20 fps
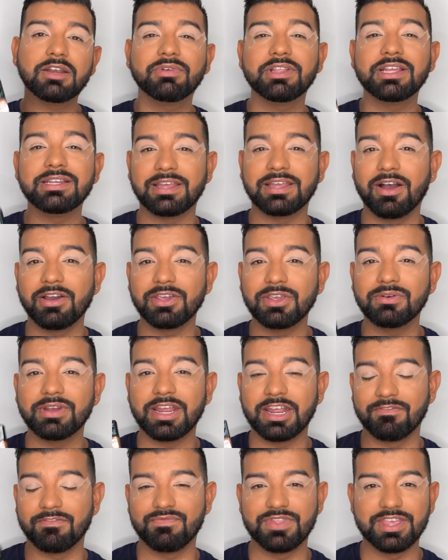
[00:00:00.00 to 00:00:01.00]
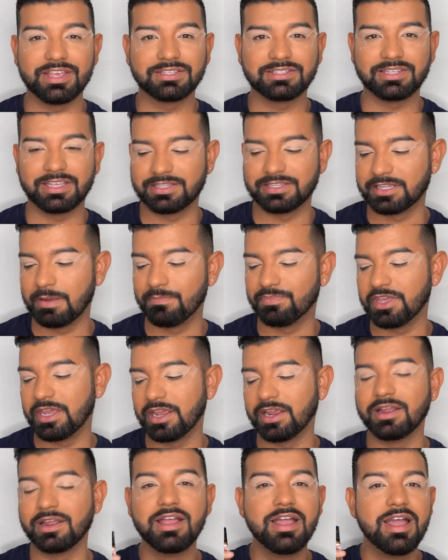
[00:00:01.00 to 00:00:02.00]
really tell you if this is
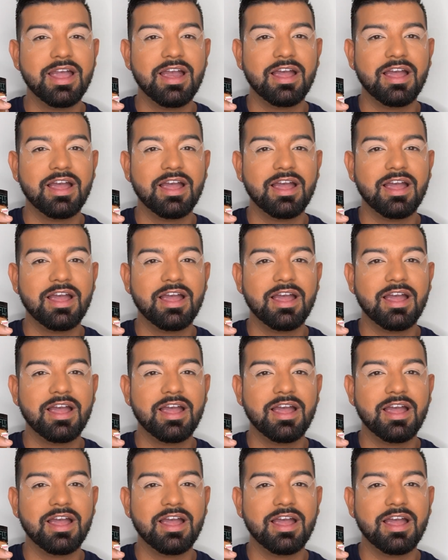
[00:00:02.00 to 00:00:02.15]
something